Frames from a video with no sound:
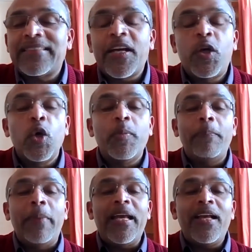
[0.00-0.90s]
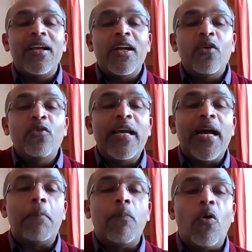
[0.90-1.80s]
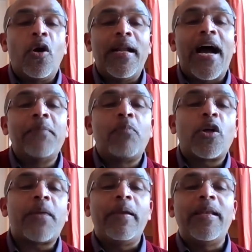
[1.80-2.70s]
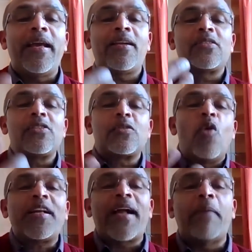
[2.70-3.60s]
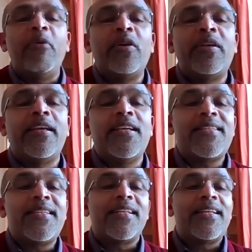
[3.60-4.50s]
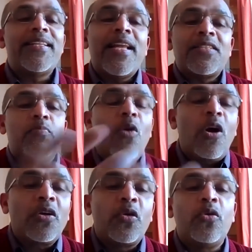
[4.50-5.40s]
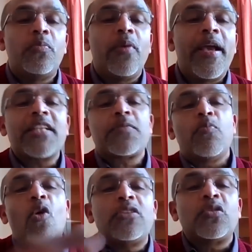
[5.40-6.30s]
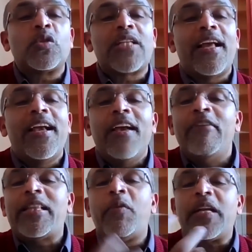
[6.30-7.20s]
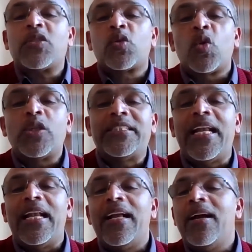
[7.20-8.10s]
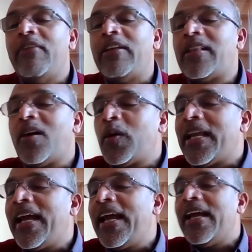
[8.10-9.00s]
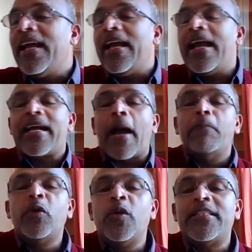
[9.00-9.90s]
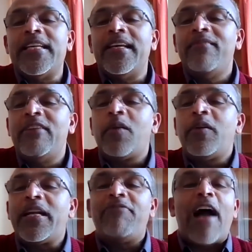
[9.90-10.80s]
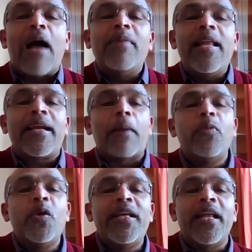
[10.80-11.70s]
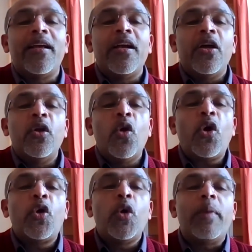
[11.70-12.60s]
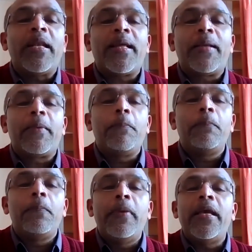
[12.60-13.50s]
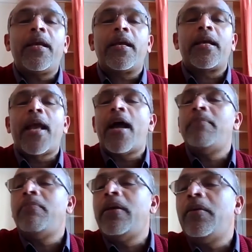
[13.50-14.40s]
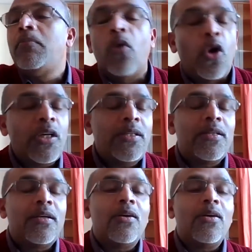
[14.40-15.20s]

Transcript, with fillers: as a human being, we are born and brought up in a small community, isn't it? In a small group, a small social life. Without a social, without a a community, without a family communion, no human being can be born.